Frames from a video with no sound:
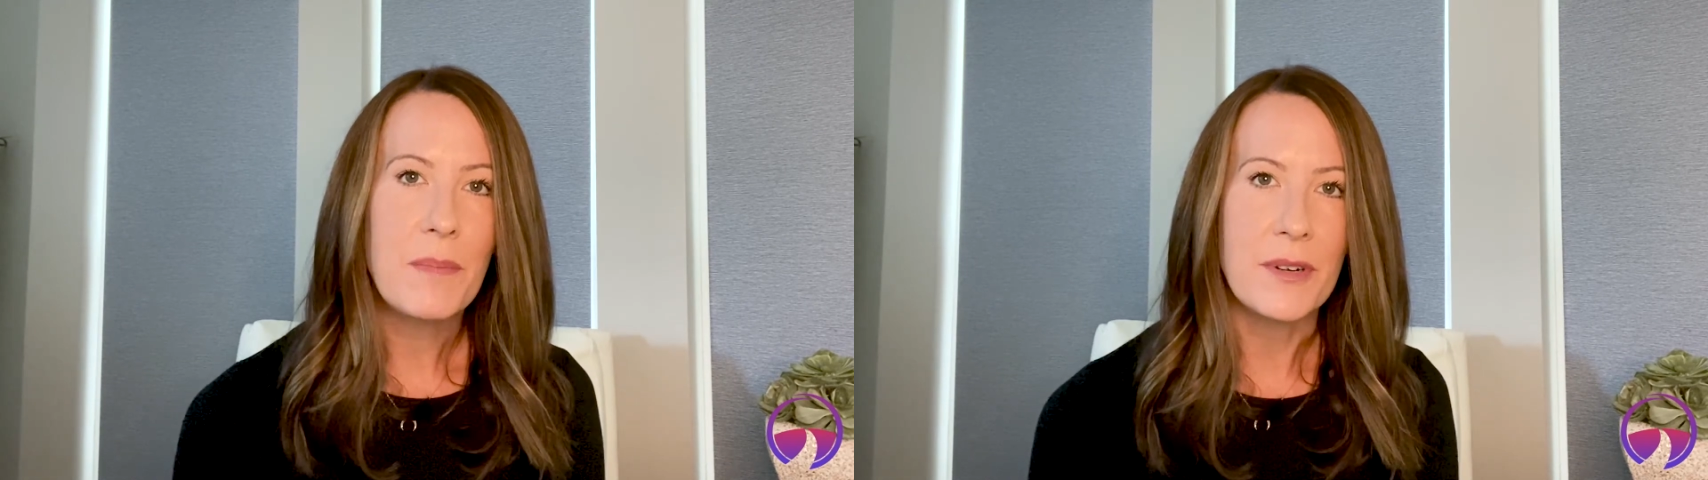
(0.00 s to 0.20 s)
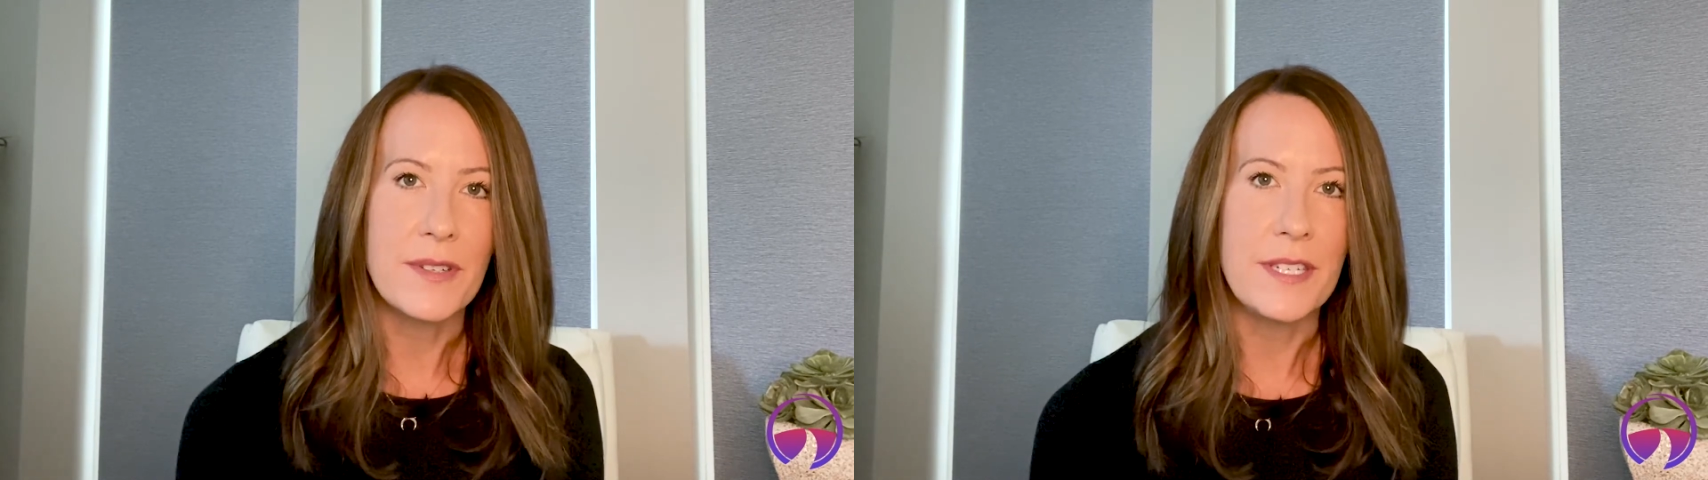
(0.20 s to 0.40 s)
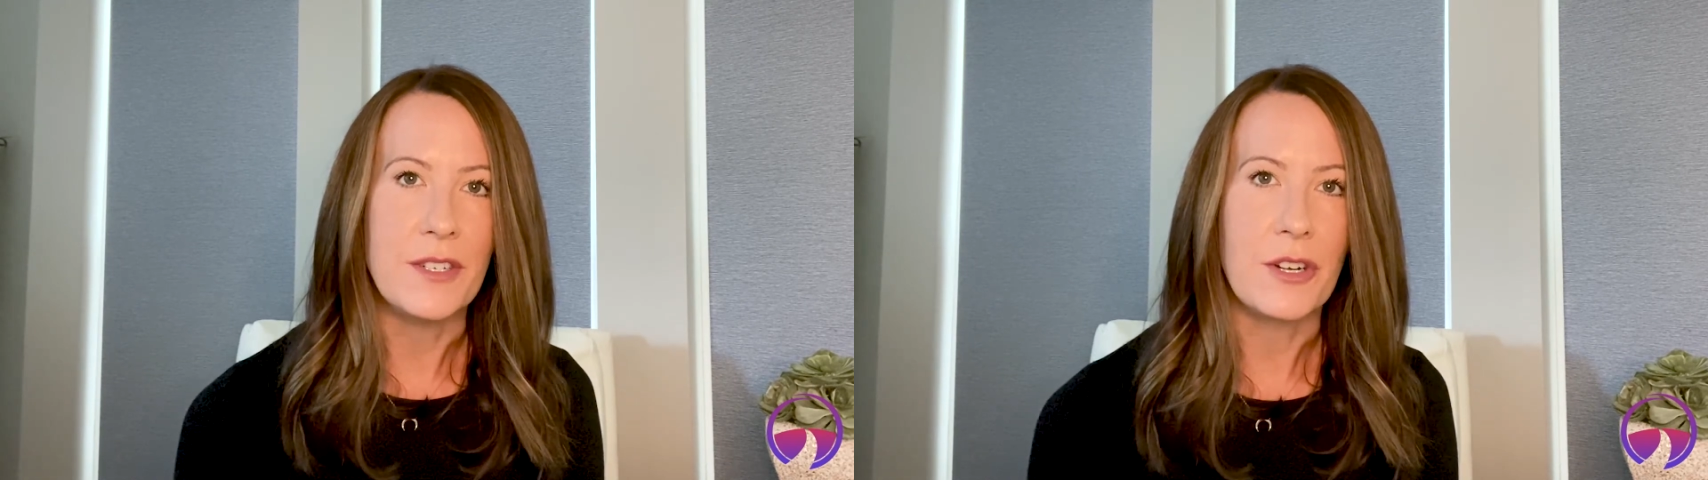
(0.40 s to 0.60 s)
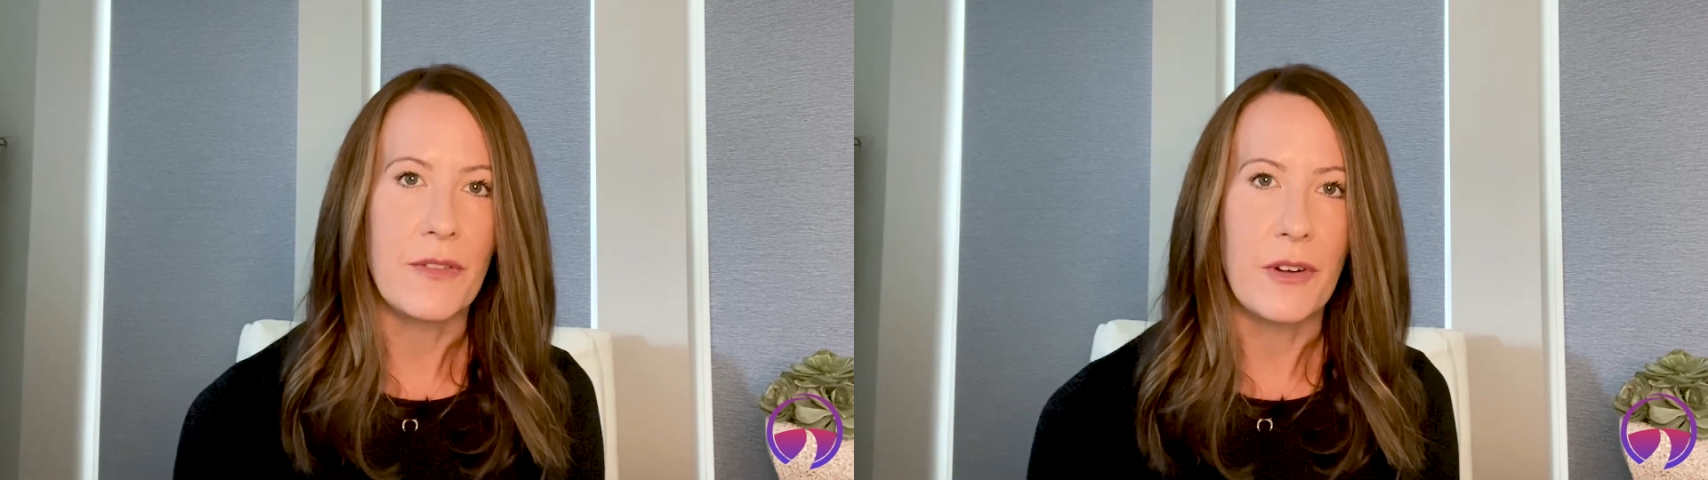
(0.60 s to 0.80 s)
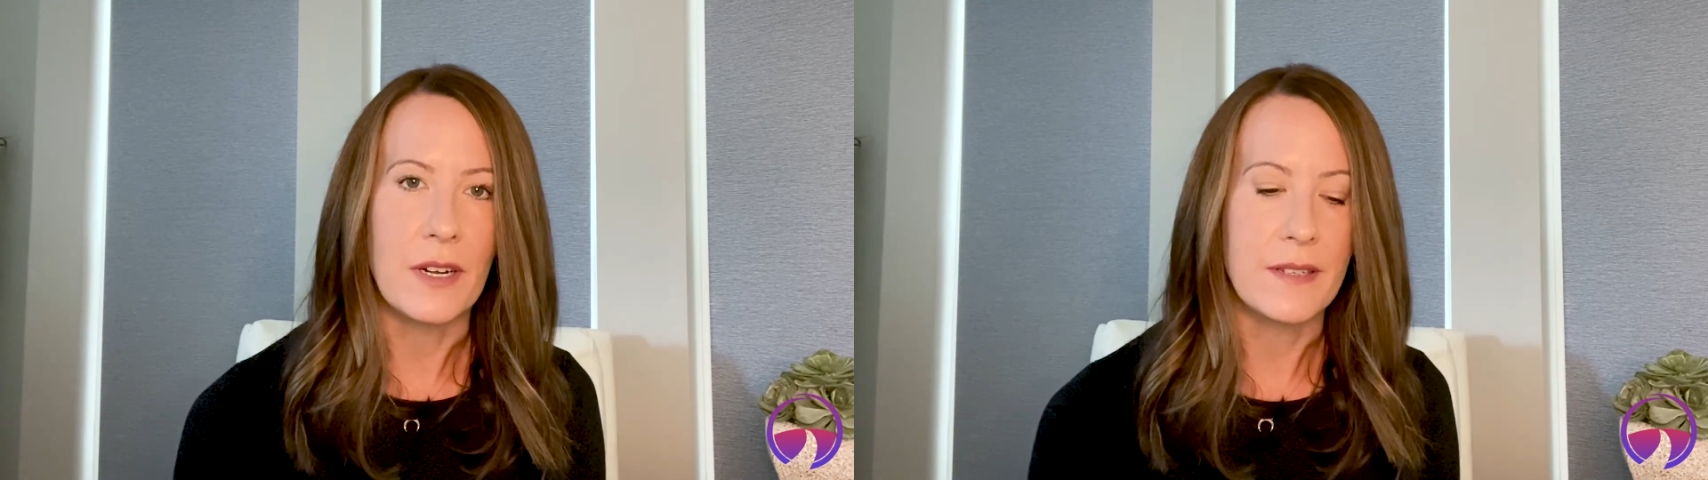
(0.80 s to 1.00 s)
procedure,
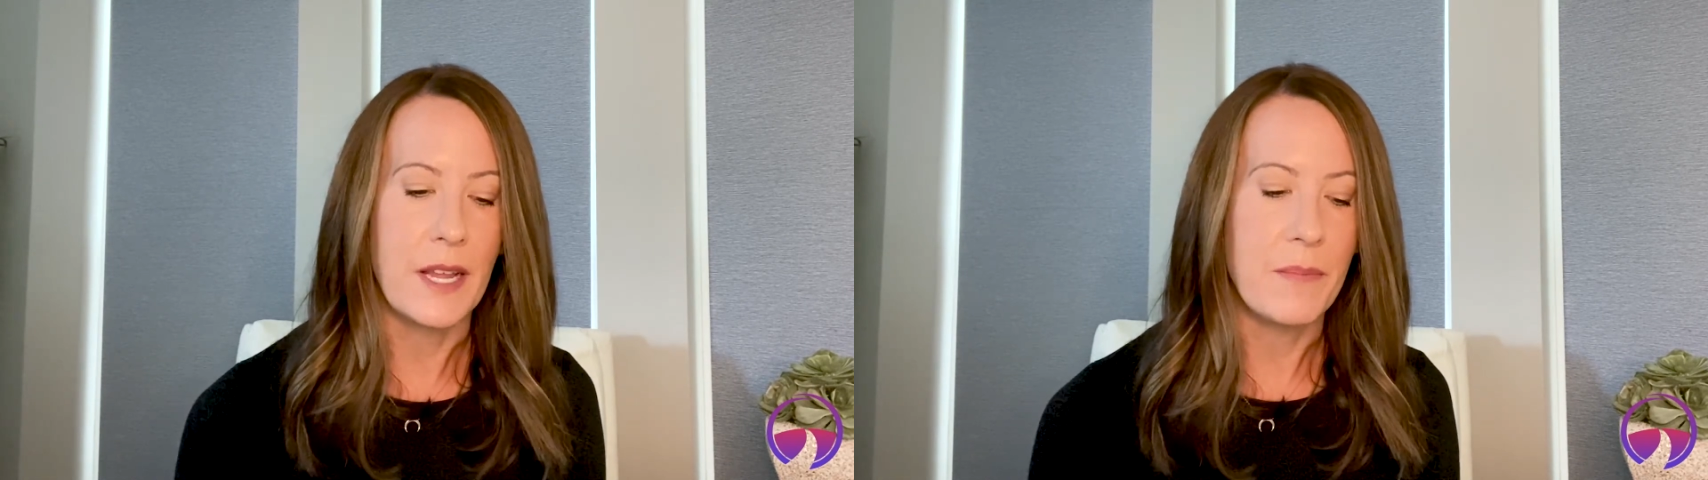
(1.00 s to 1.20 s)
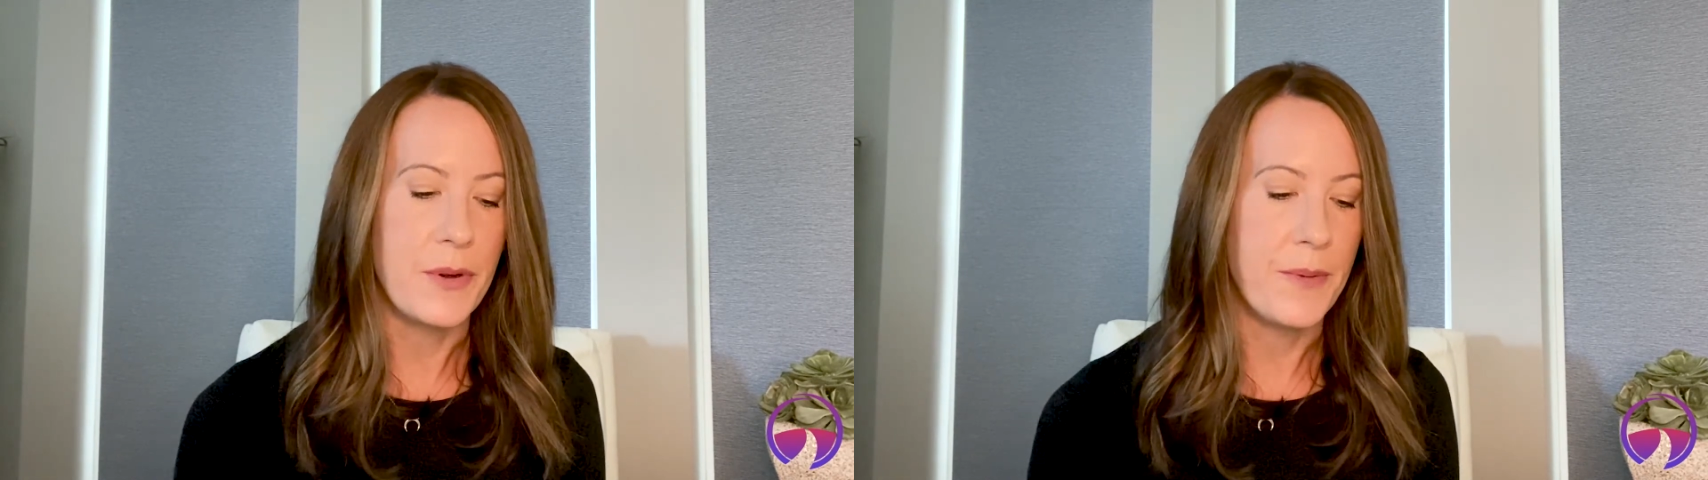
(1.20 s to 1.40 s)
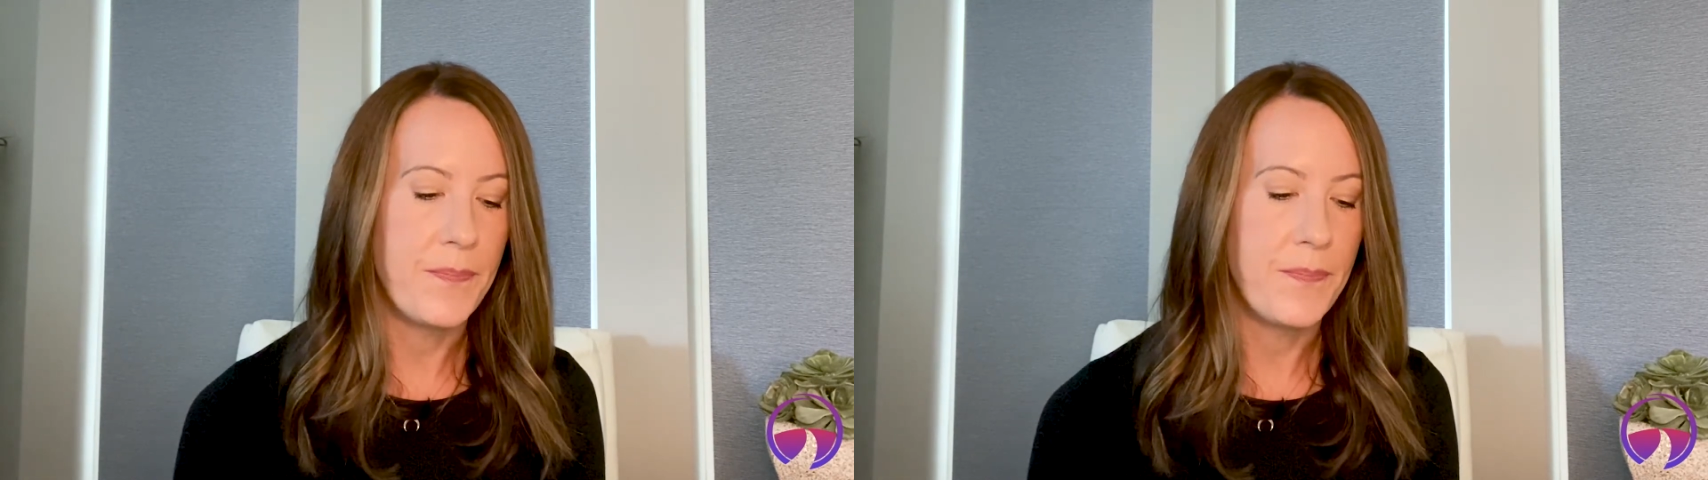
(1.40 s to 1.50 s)
for example.